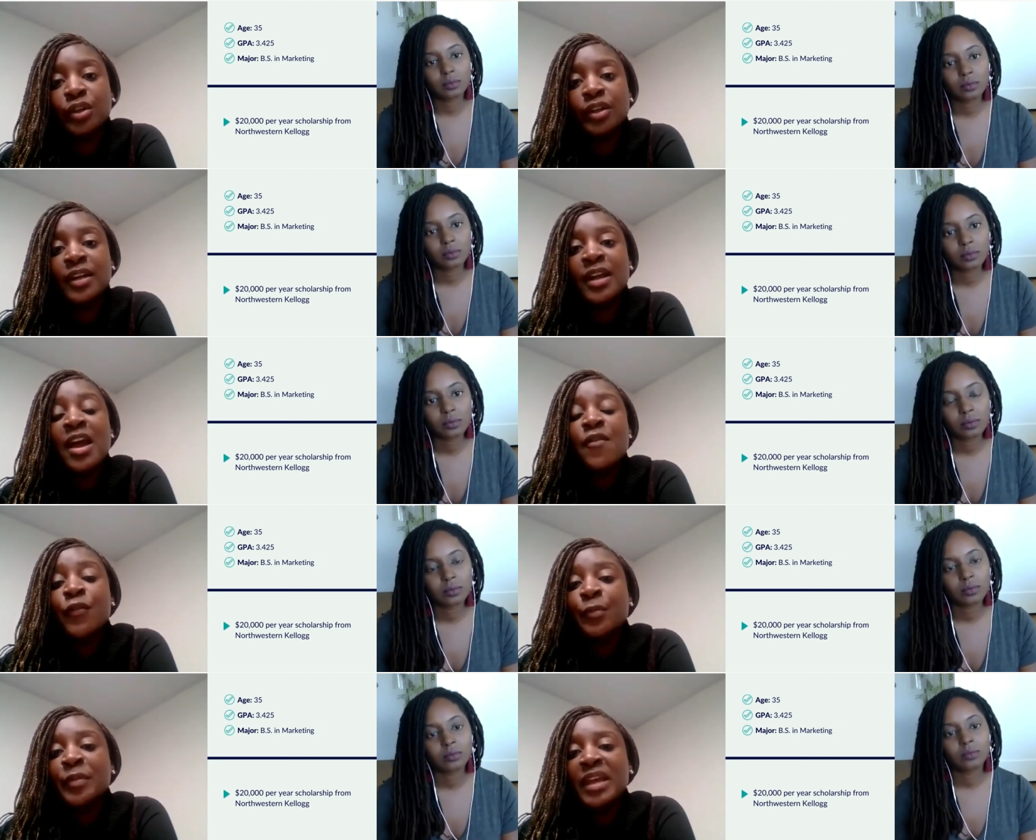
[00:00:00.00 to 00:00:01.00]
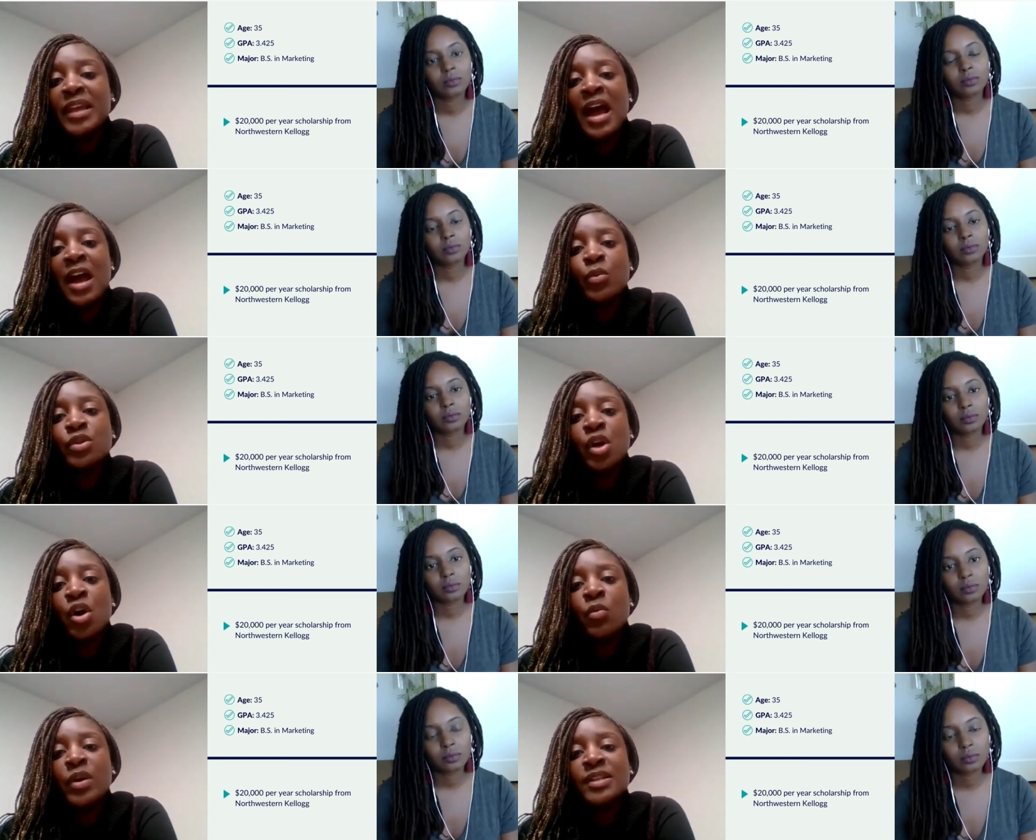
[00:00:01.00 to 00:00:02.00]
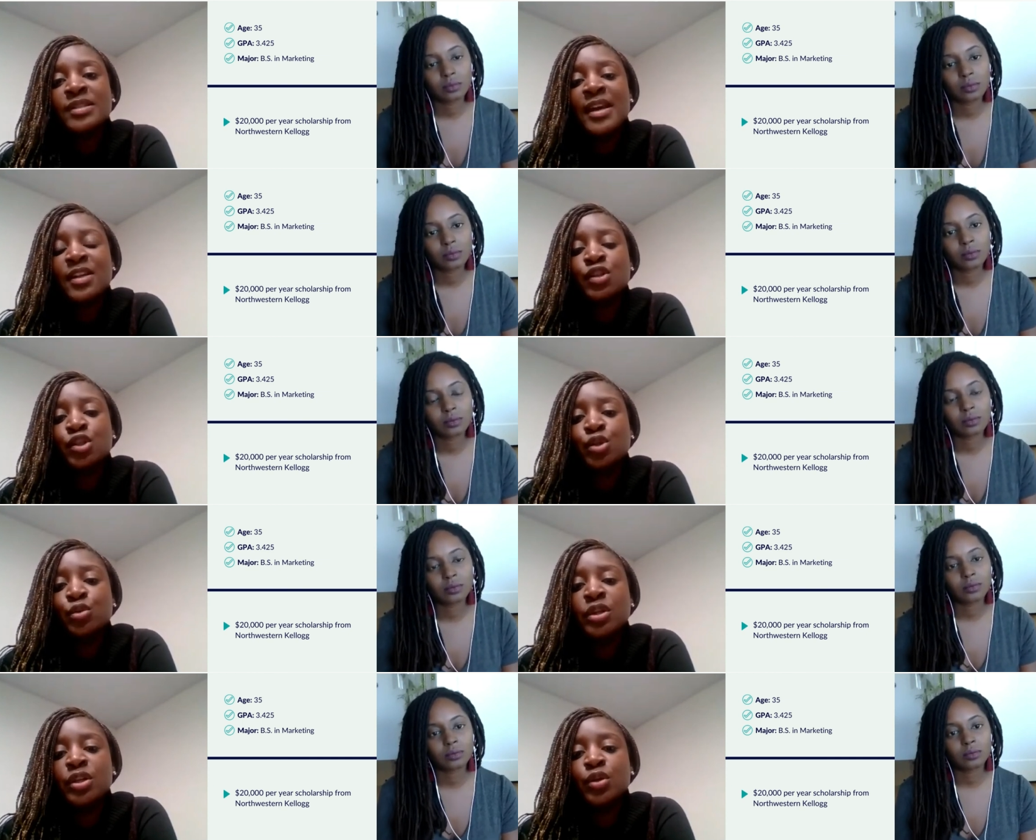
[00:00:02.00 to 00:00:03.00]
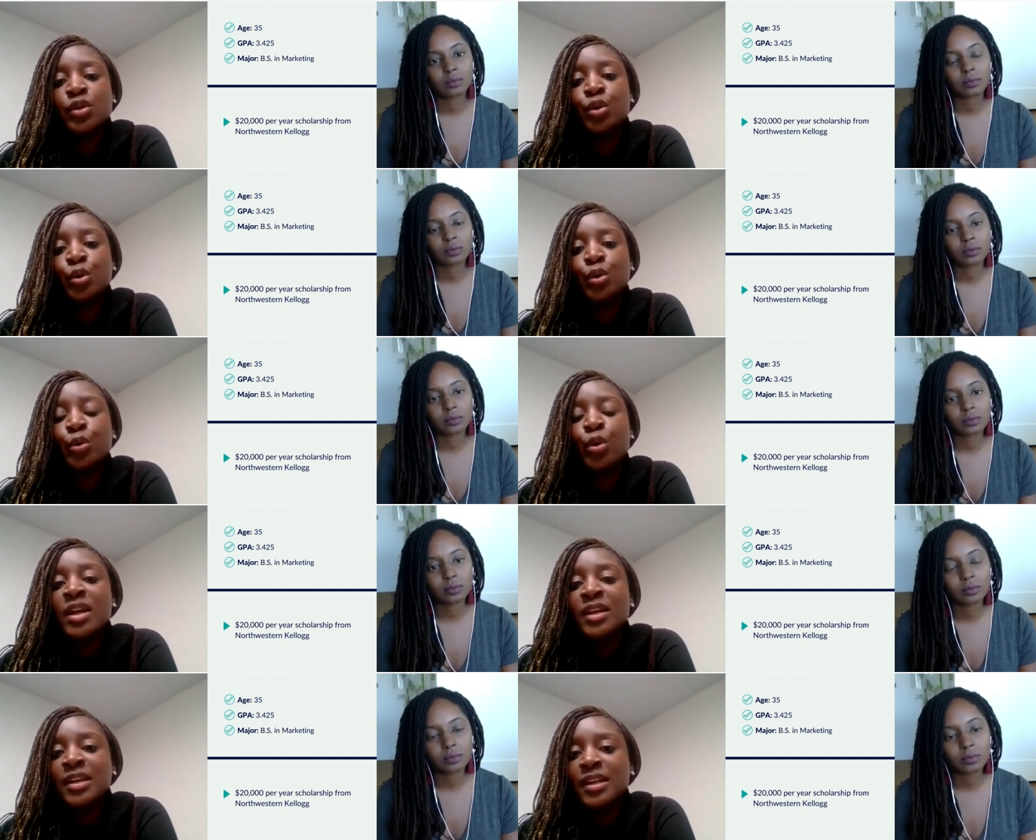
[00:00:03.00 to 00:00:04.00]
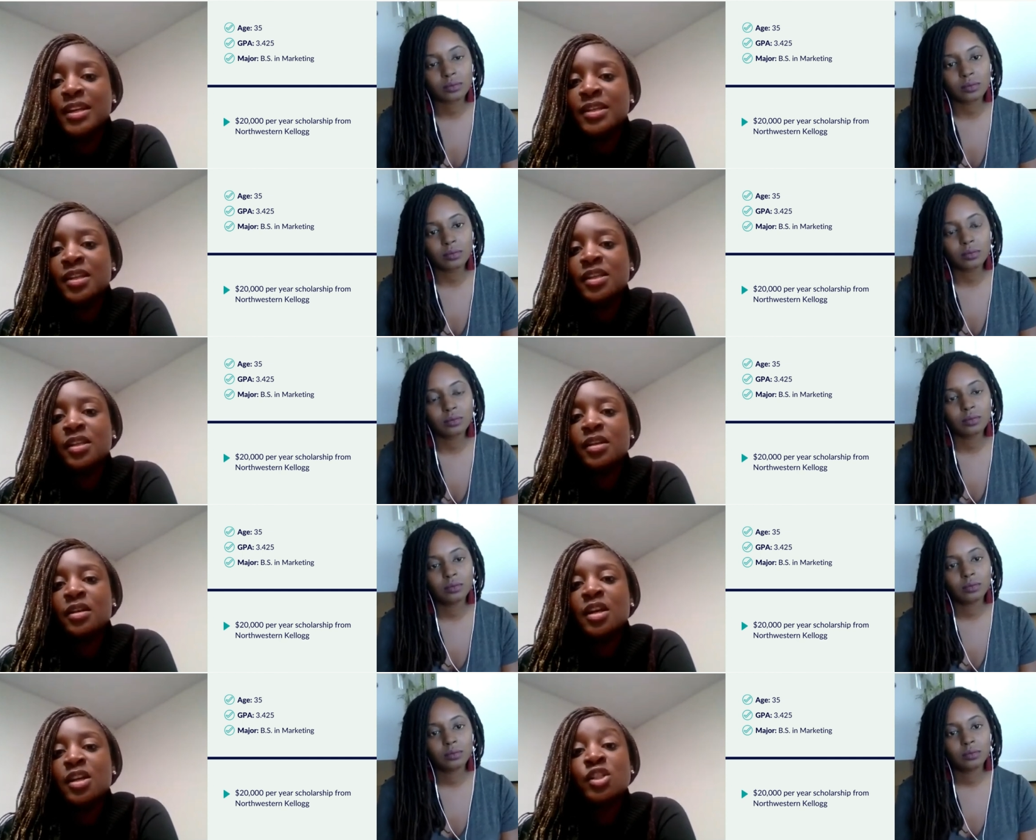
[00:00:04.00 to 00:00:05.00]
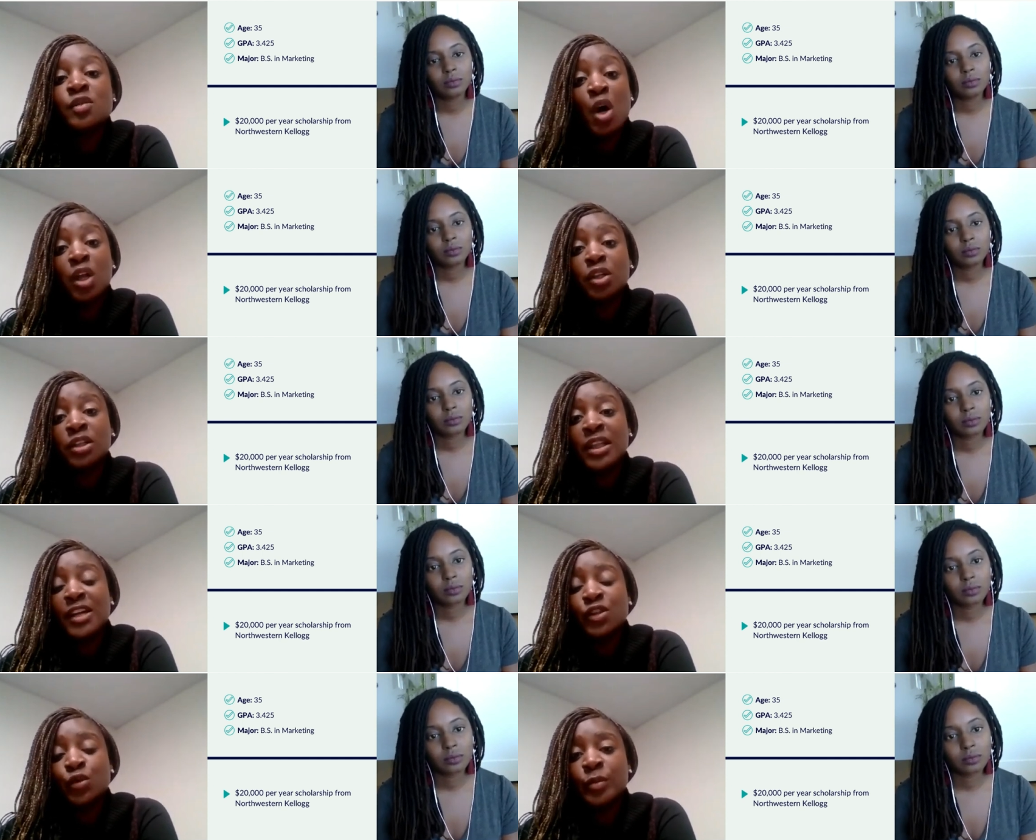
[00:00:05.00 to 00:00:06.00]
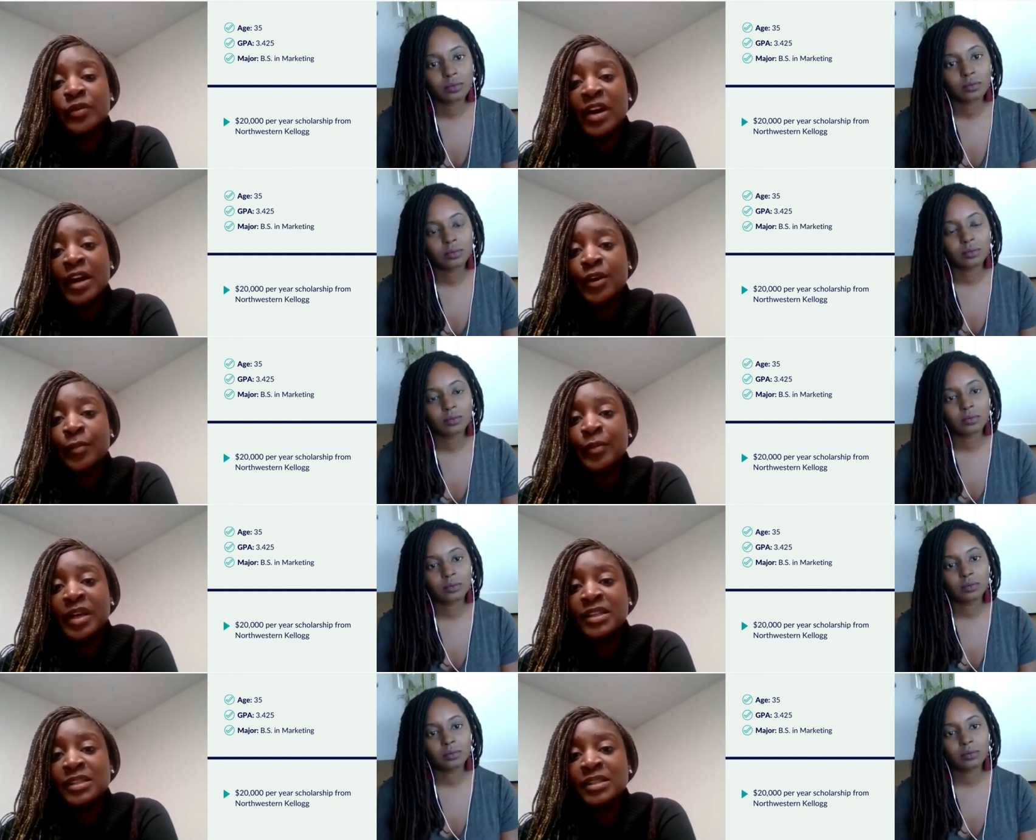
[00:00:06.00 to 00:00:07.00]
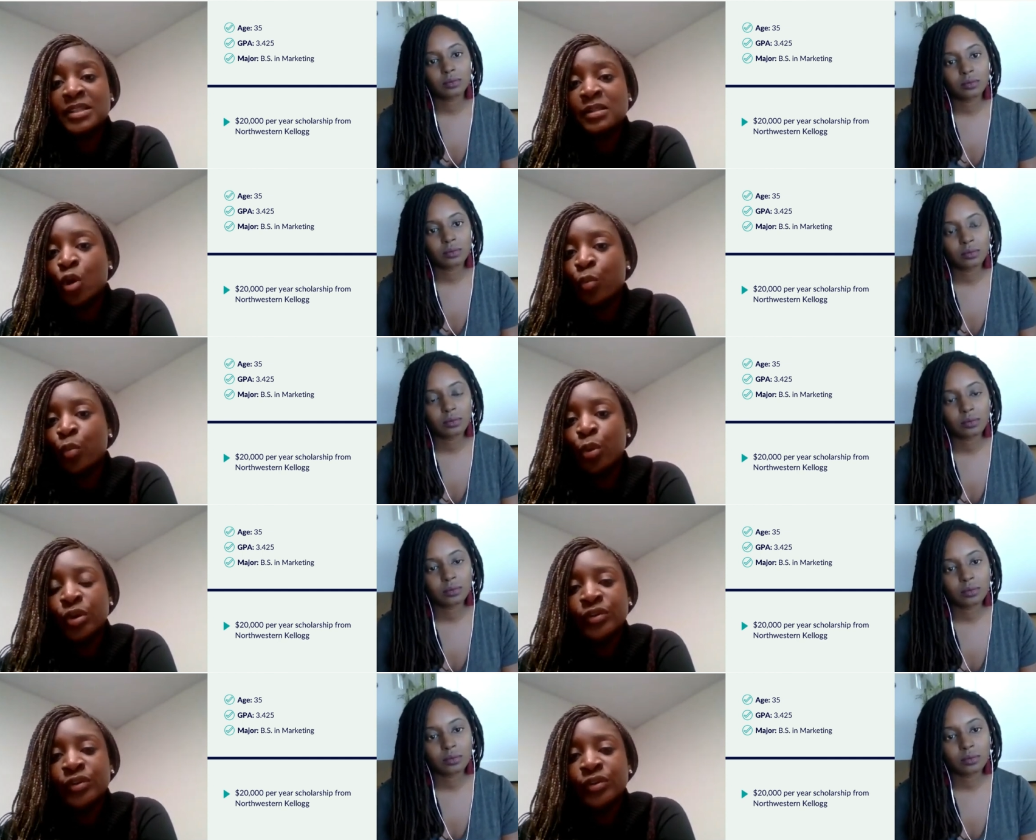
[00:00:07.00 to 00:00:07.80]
Speaker 1: And for me, I was always that student who needed the smaller classroom environments, no more